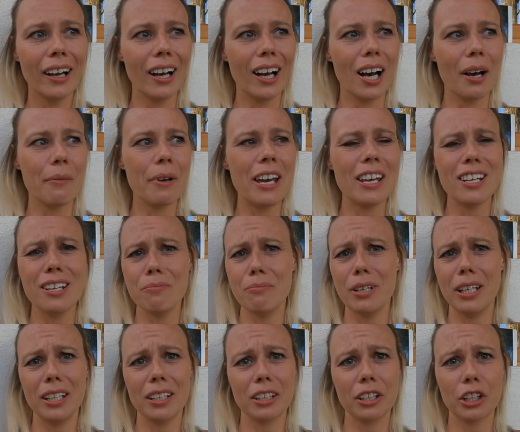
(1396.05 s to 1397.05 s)
And it
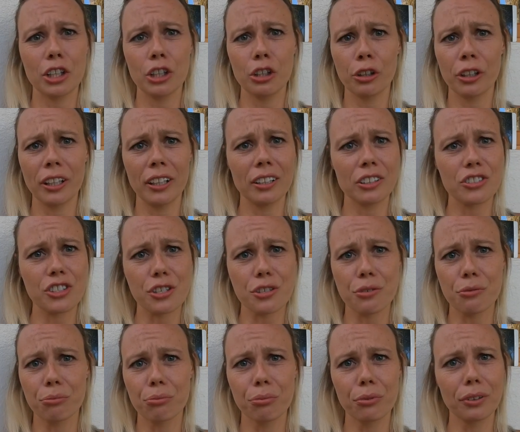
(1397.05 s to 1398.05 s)
made cooking
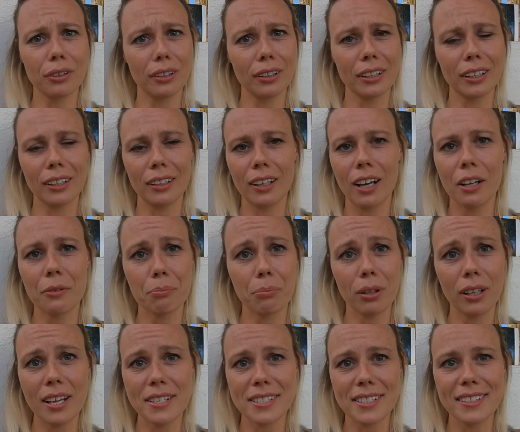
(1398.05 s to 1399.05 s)
just really
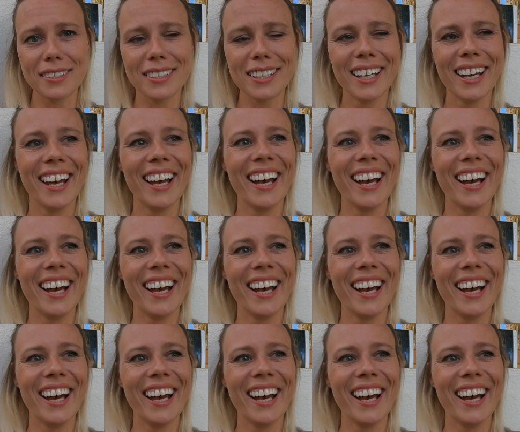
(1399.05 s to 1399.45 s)
unpleasant.